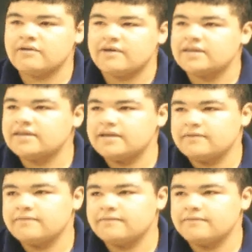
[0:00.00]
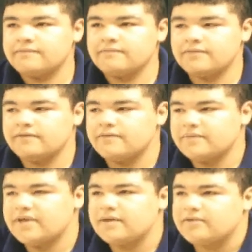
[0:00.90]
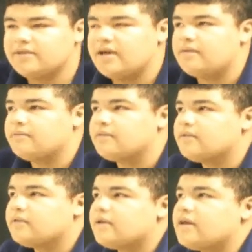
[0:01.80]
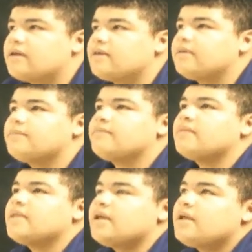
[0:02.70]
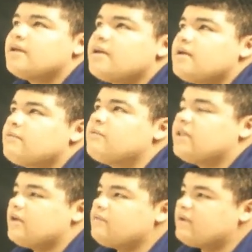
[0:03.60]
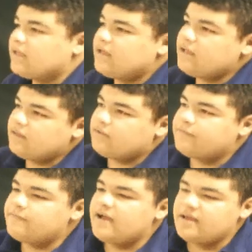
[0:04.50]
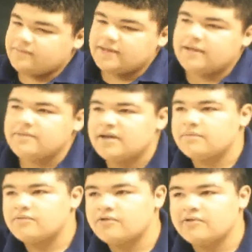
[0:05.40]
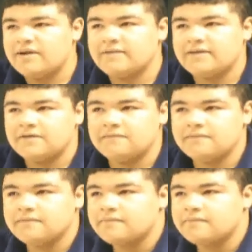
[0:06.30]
aggressive from time to time. When they were in their fives, they become more aggressive.